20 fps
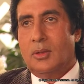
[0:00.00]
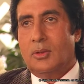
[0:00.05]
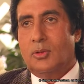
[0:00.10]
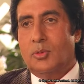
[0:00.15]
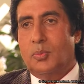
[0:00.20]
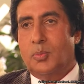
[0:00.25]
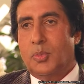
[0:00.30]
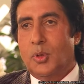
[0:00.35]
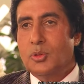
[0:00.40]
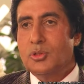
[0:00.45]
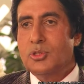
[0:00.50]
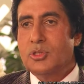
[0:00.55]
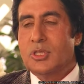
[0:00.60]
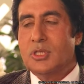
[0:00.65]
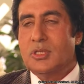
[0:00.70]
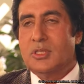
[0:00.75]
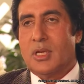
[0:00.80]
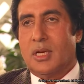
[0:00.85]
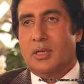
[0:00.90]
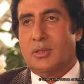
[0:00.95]
to post
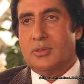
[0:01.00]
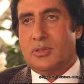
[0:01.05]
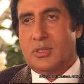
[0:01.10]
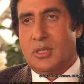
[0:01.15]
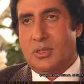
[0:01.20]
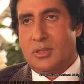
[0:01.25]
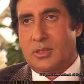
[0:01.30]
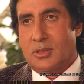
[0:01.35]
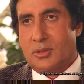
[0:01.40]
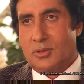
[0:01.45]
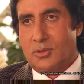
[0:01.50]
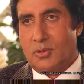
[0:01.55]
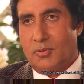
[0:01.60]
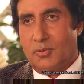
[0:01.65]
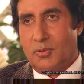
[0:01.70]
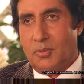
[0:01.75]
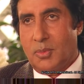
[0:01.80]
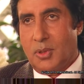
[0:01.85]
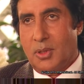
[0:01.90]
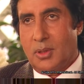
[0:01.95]
these accusations
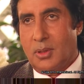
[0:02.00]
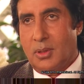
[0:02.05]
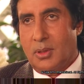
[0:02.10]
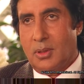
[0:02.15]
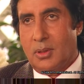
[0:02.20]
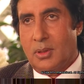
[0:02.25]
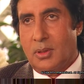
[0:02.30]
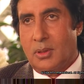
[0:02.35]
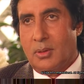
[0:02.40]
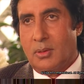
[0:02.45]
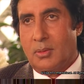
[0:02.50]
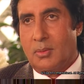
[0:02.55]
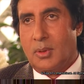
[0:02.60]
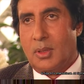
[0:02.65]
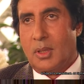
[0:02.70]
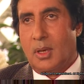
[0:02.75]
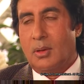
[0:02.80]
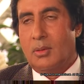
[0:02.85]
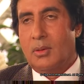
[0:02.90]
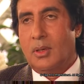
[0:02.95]
over me
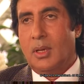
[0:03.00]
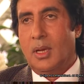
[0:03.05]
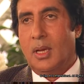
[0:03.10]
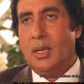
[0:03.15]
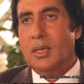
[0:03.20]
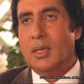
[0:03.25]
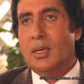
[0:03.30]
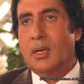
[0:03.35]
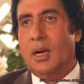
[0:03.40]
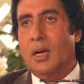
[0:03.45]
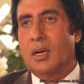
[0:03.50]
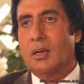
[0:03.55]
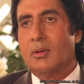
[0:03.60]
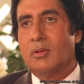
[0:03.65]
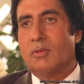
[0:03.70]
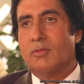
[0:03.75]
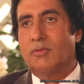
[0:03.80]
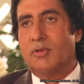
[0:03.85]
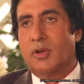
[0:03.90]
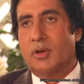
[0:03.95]
without any kind
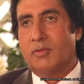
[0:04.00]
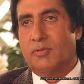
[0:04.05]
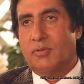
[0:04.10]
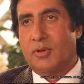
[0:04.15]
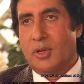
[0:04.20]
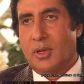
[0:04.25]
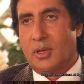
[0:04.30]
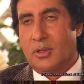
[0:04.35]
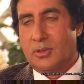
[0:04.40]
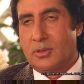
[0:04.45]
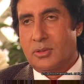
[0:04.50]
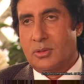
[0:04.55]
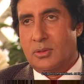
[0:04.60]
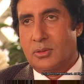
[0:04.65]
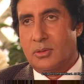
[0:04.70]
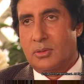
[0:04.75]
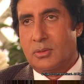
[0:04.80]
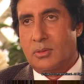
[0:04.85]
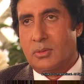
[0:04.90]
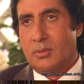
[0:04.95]
of verification,
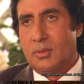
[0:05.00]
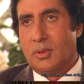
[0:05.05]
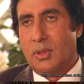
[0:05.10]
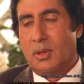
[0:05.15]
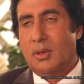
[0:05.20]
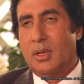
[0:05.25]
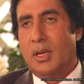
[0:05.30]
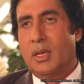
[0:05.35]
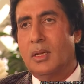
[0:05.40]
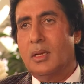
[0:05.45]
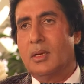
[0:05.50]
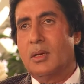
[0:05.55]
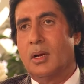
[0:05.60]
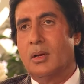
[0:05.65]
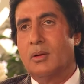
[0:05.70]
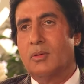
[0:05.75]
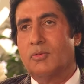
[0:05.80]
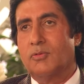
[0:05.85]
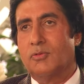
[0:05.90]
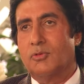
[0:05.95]
without any
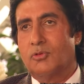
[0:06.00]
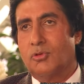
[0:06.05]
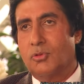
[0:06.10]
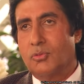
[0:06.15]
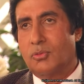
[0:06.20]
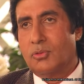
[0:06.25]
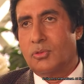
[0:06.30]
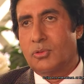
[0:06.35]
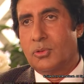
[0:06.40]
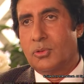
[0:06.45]
kind of truth.